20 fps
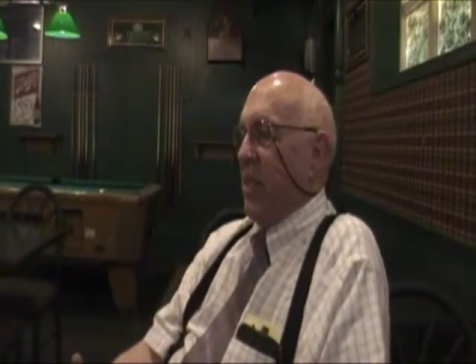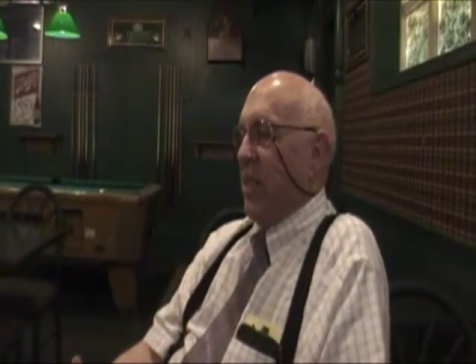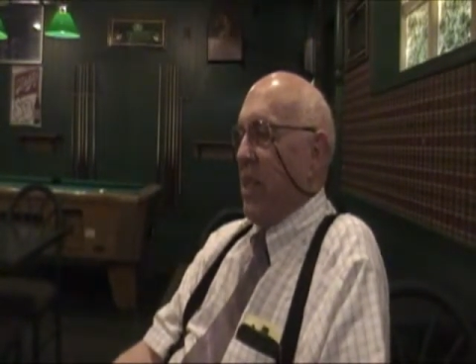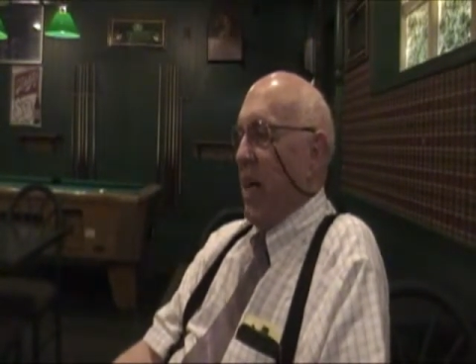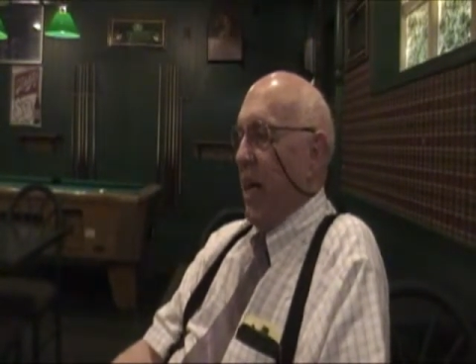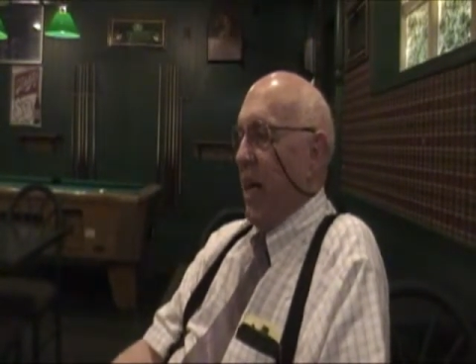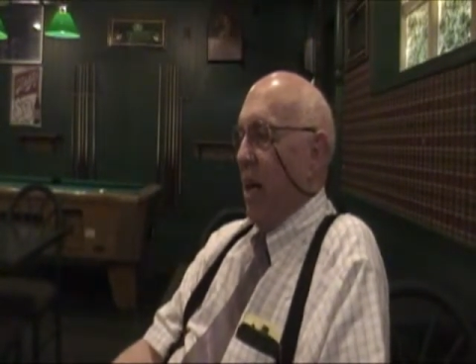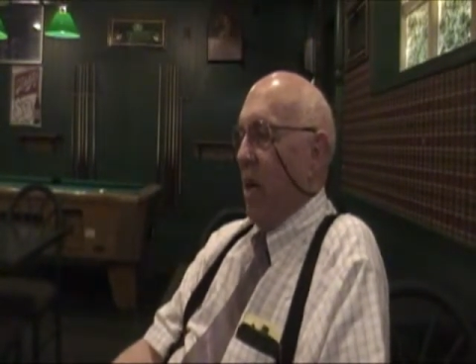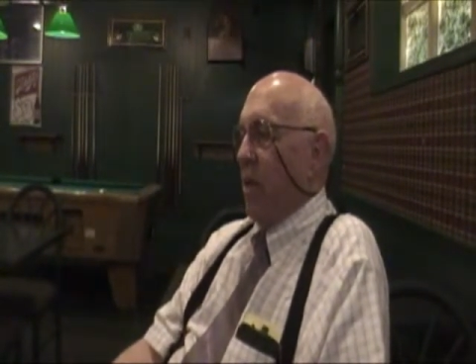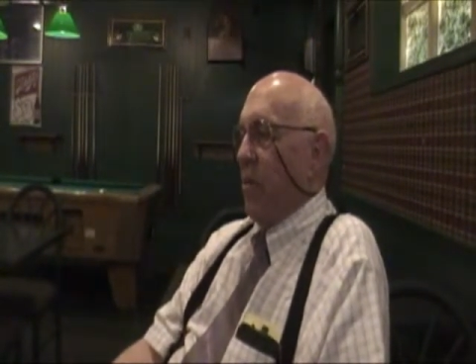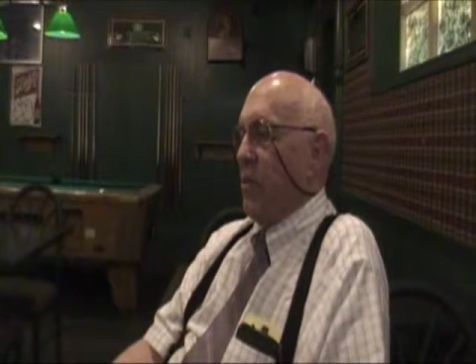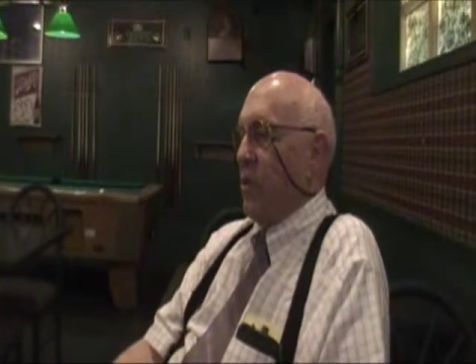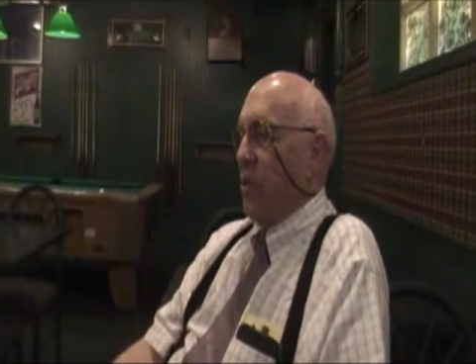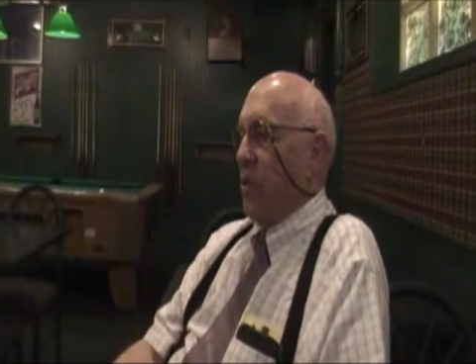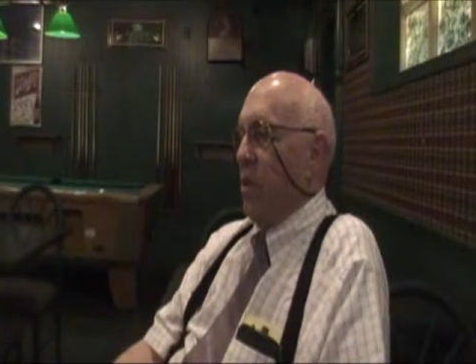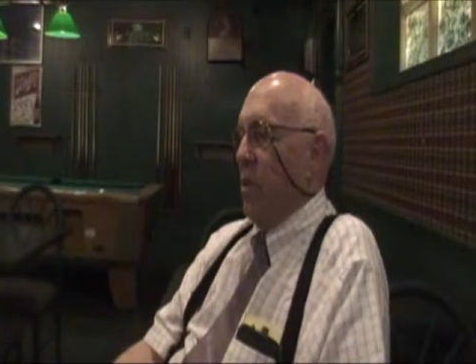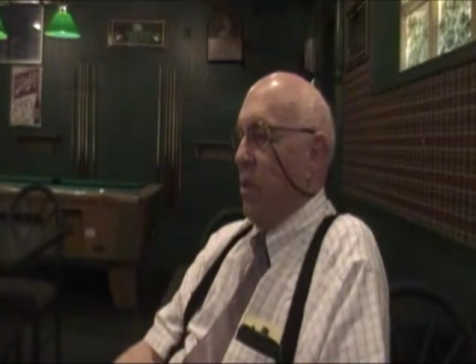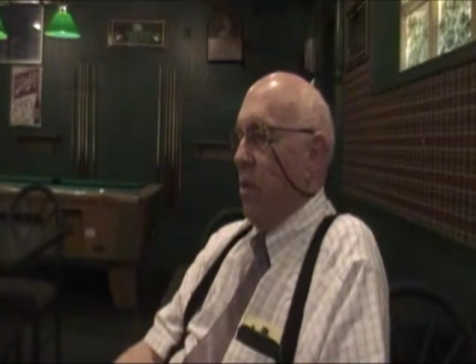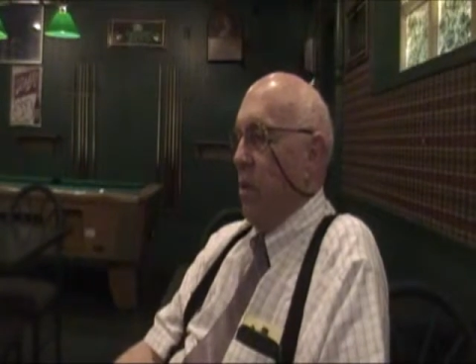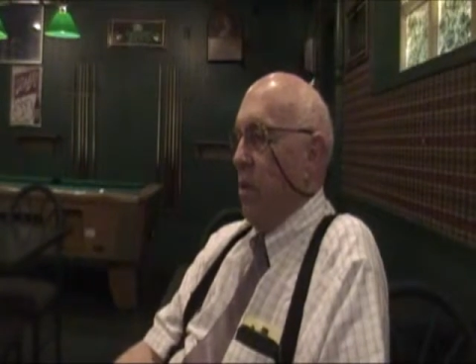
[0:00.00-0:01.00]
and
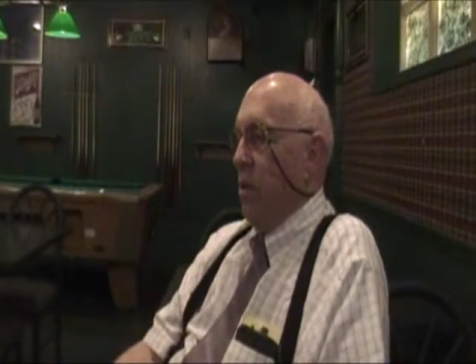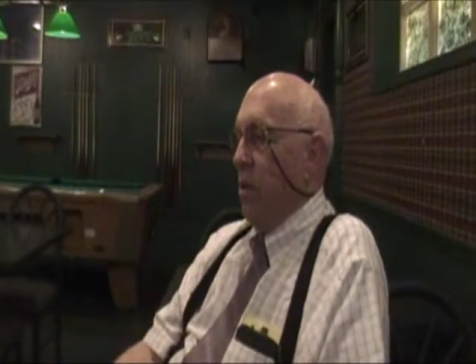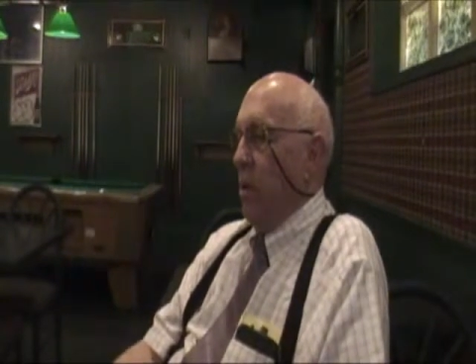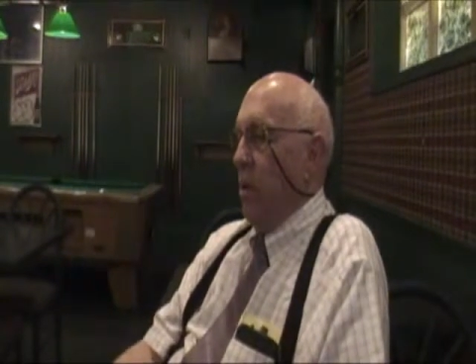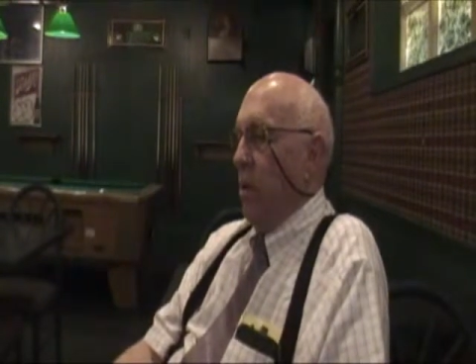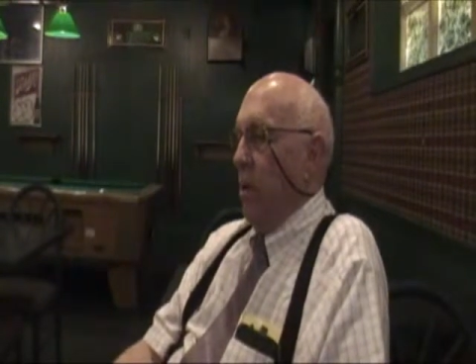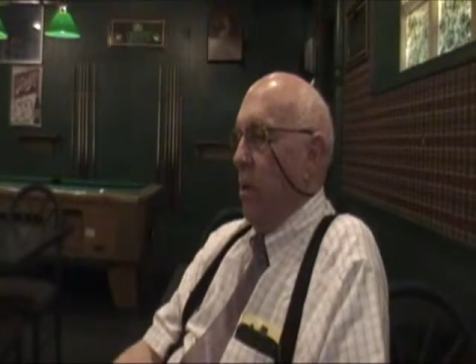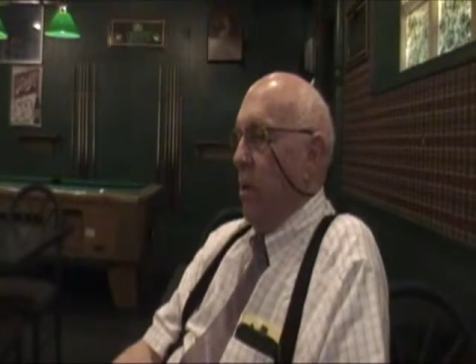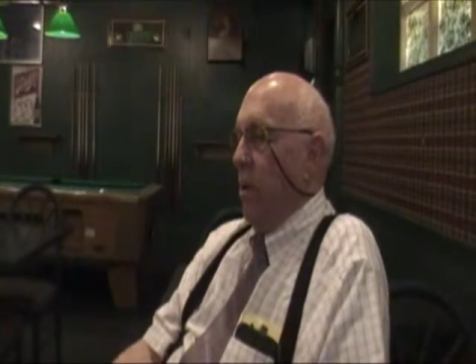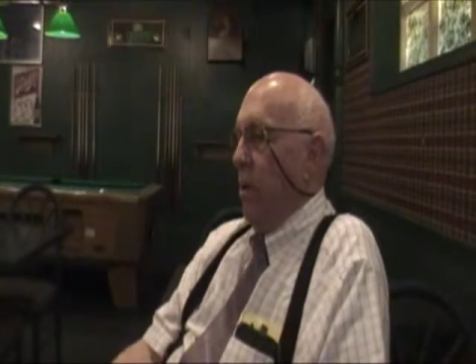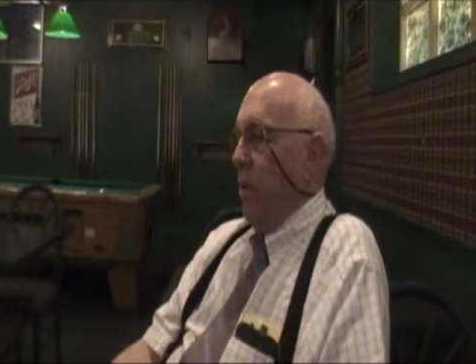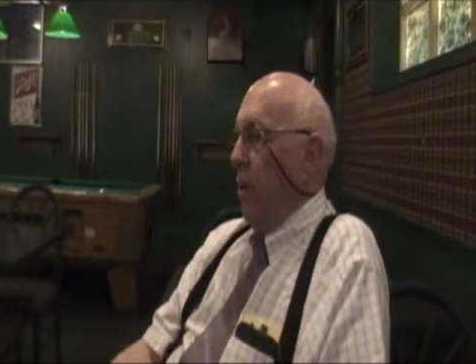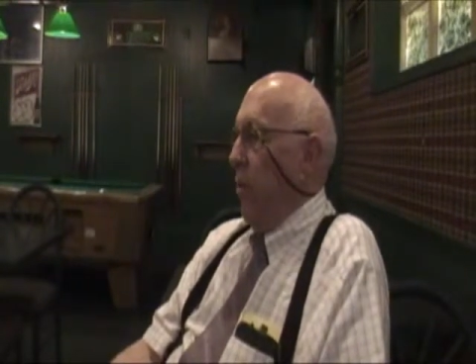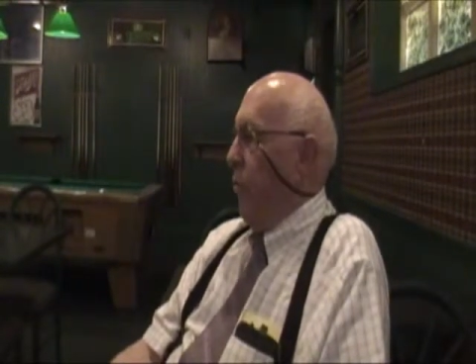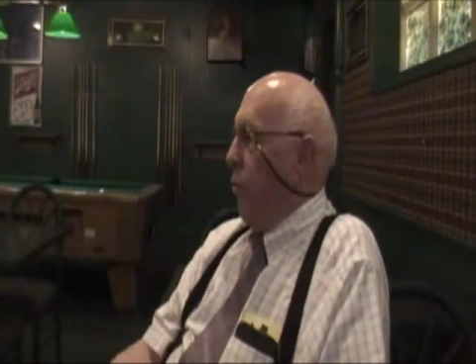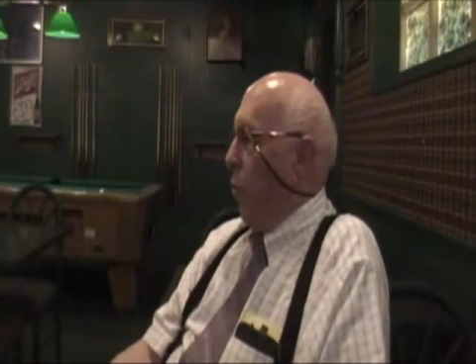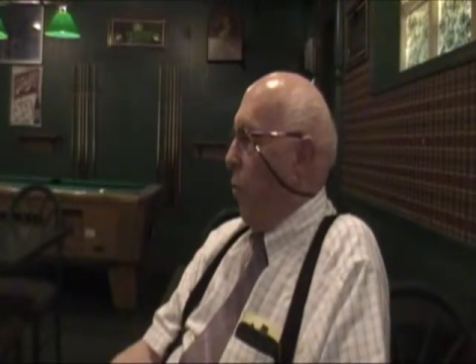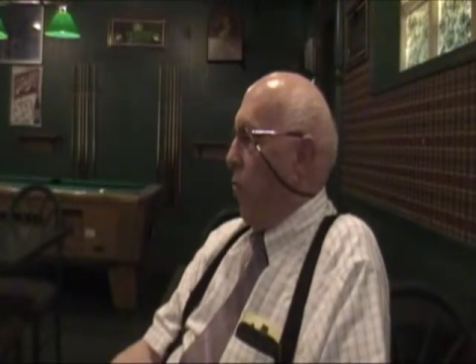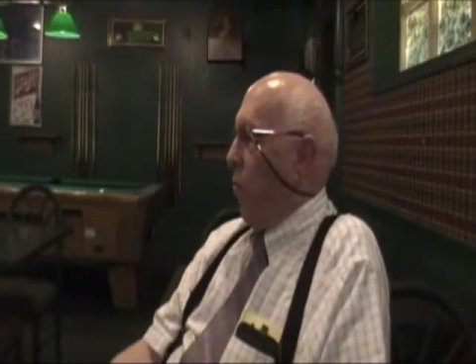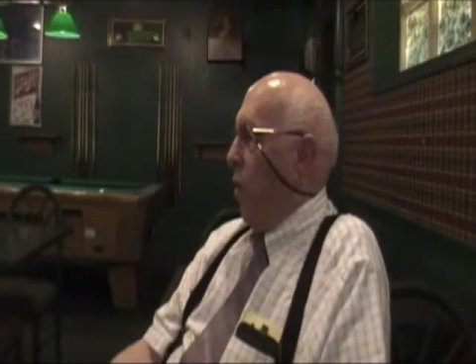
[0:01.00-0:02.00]
tariffs
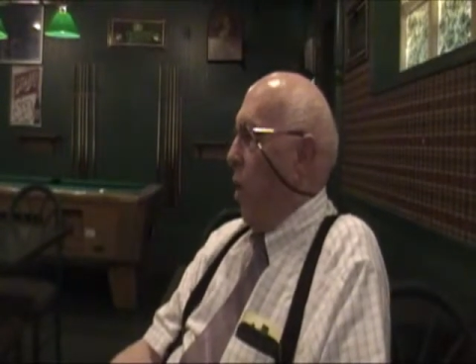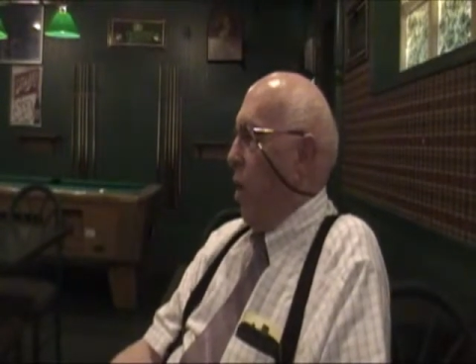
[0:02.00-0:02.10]
for